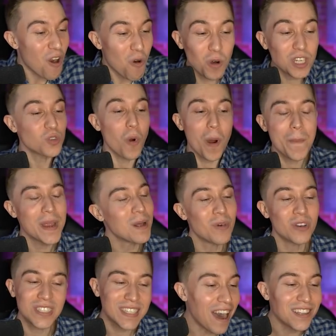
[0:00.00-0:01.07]
We're swarming him
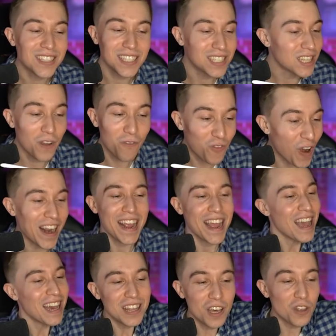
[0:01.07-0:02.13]
with skeletons in the front.
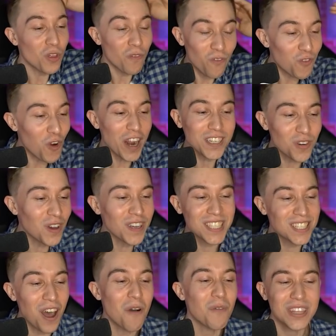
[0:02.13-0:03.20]
The frontal
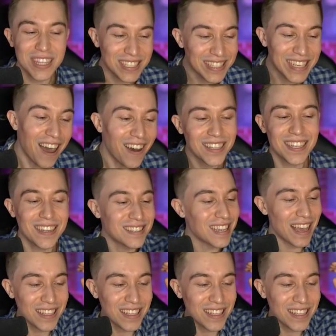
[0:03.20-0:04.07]
assault with the skeletons